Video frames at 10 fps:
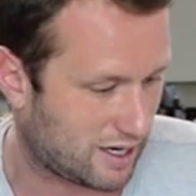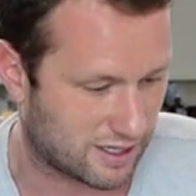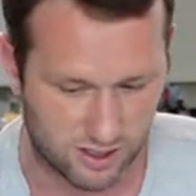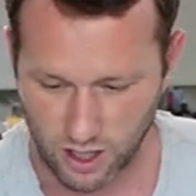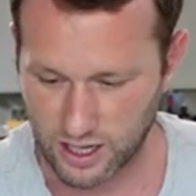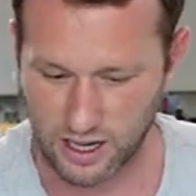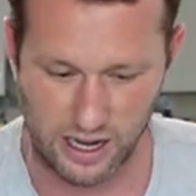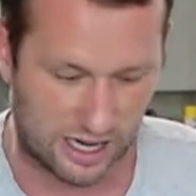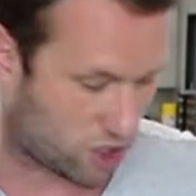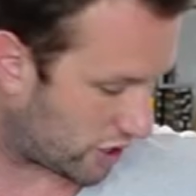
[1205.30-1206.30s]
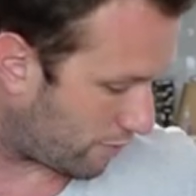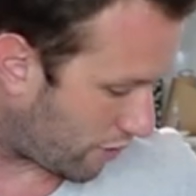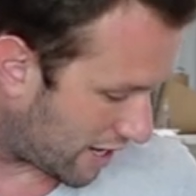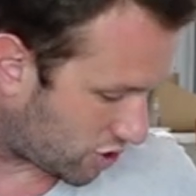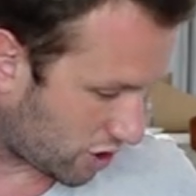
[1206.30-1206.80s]
because it's only an initial
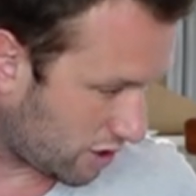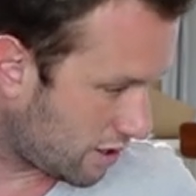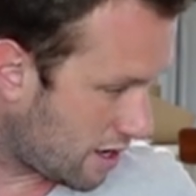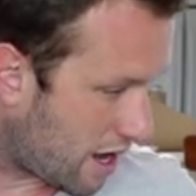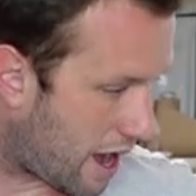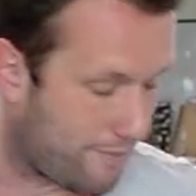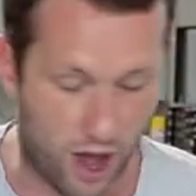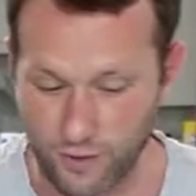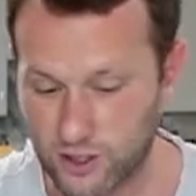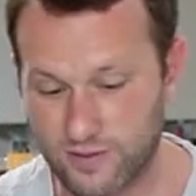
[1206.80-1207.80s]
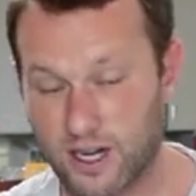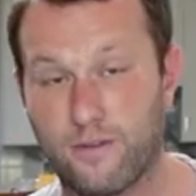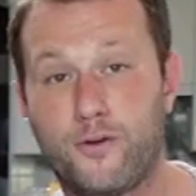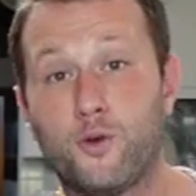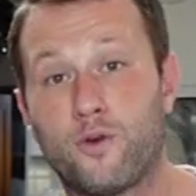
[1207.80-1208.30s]
impression. After I've done a
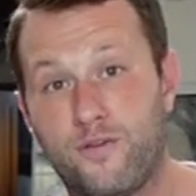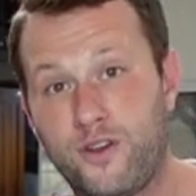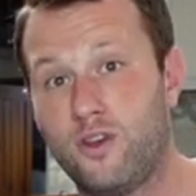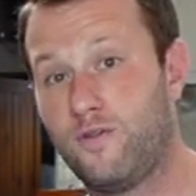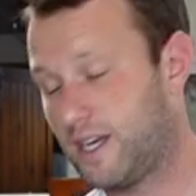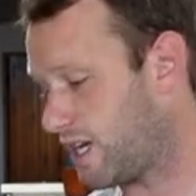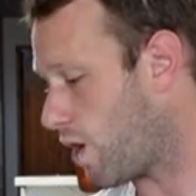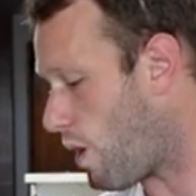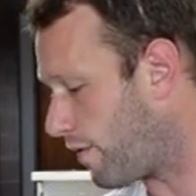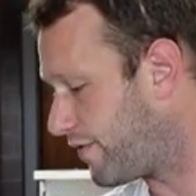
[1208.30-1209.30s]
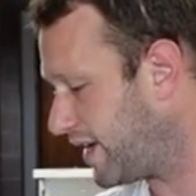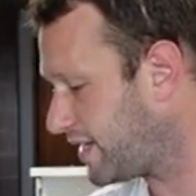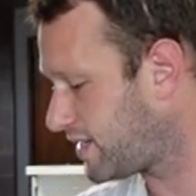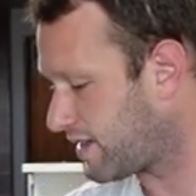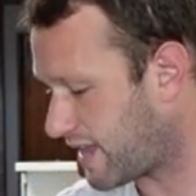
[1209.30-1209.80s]
full review video of this,